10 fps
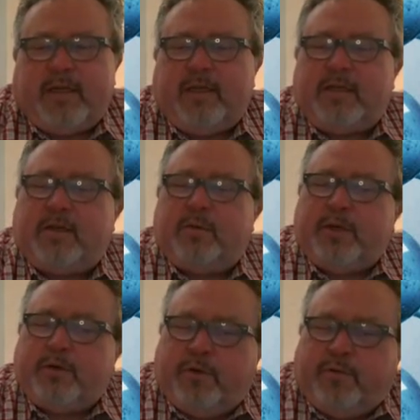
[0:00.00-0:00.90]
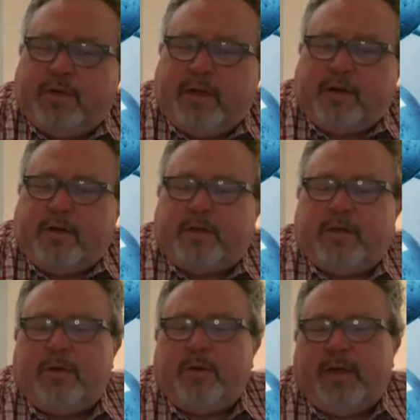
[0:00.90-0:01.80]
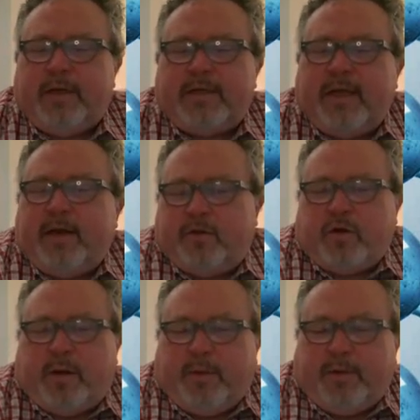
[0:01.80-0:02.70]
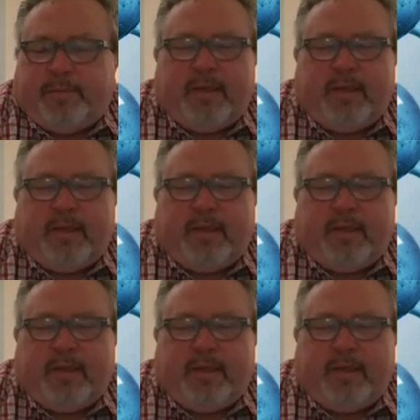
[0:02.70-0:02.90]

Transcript: and this could be true for soccer too, is head trauma.